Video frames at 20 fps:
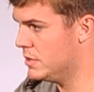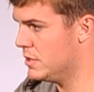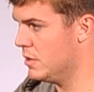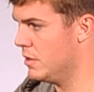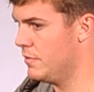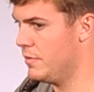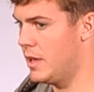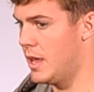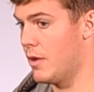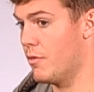So
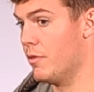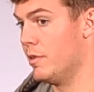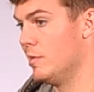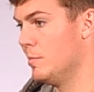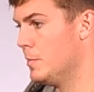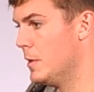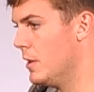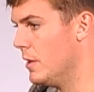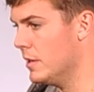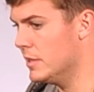if you can't run
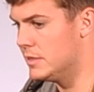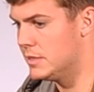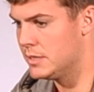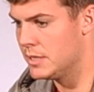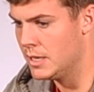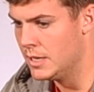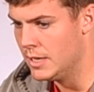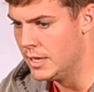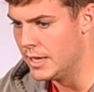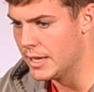the ball,
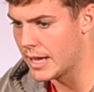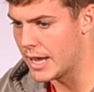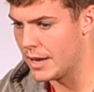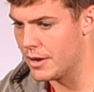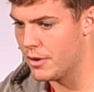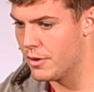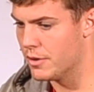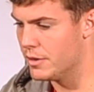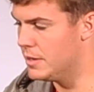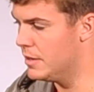it's
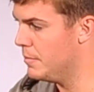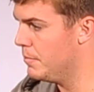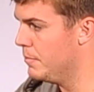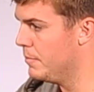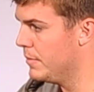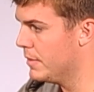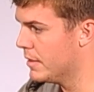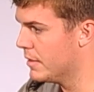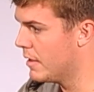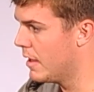kind of hard
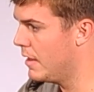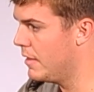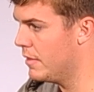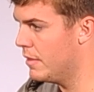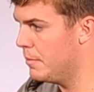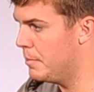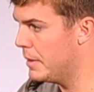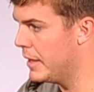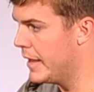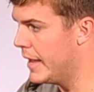to get
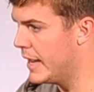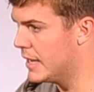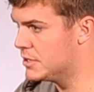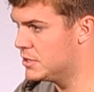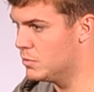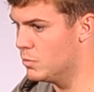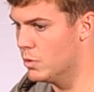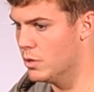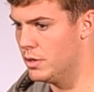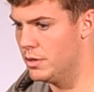into the play
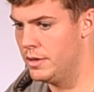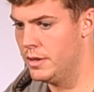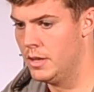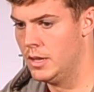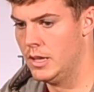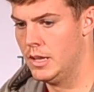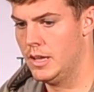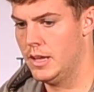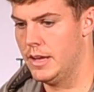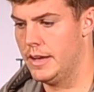action world.
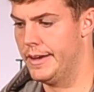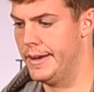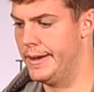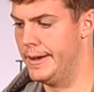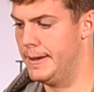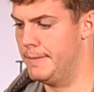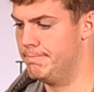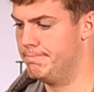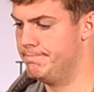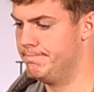
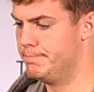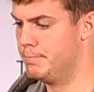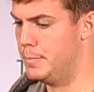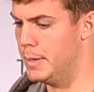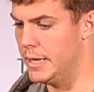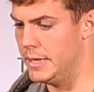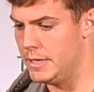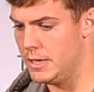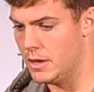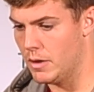
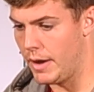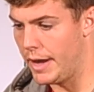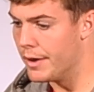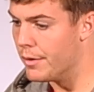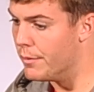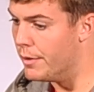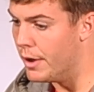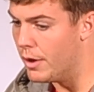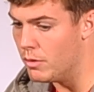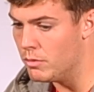But, you know, I
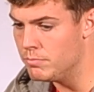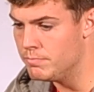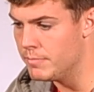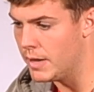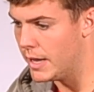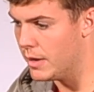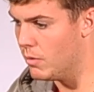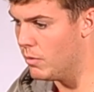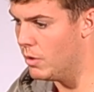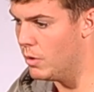don't know
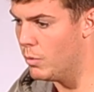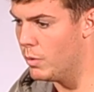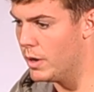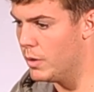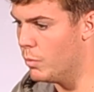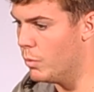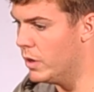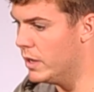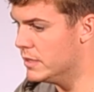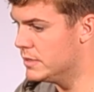what
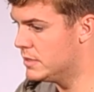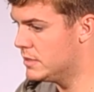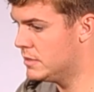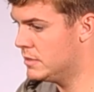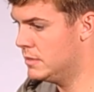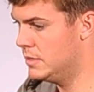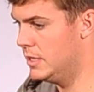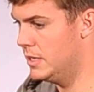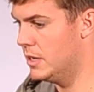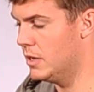it
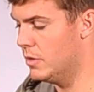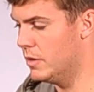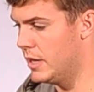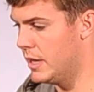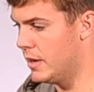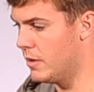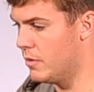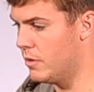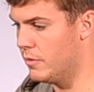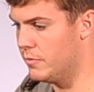was. You know,
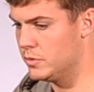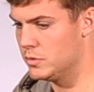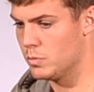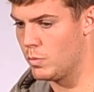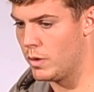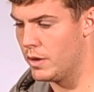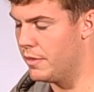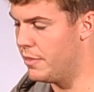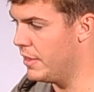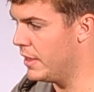I don't know if there's
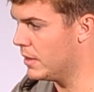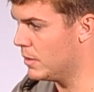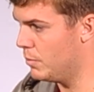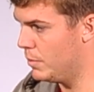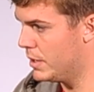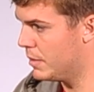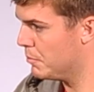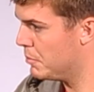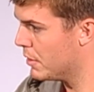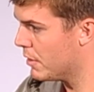one thing that
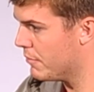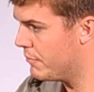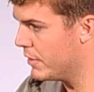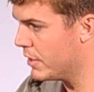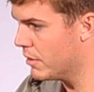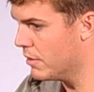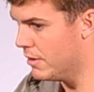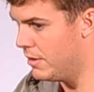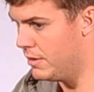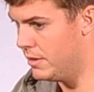we can put our
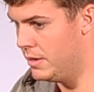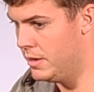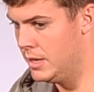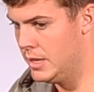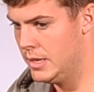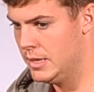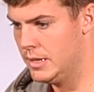finger on.